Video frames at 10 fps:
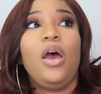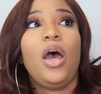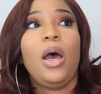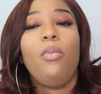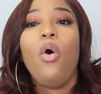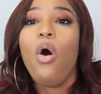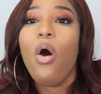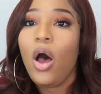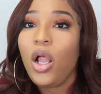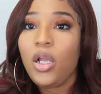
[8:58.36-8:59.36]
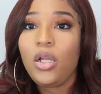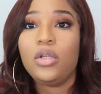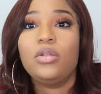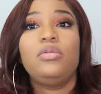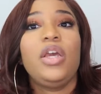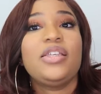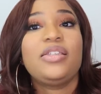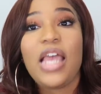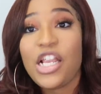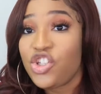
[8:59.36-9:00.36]
all
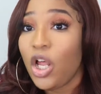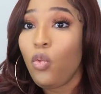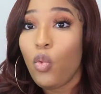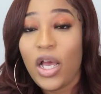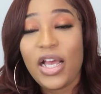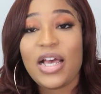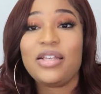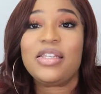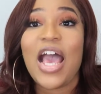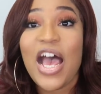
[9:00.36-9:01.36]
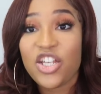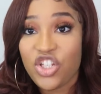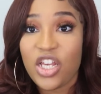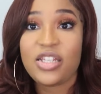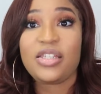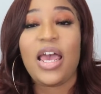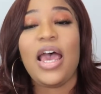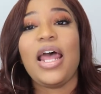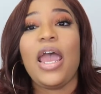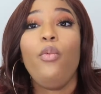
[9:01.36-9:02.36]
essential workers, cashiers,
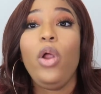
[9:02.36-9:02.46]
and I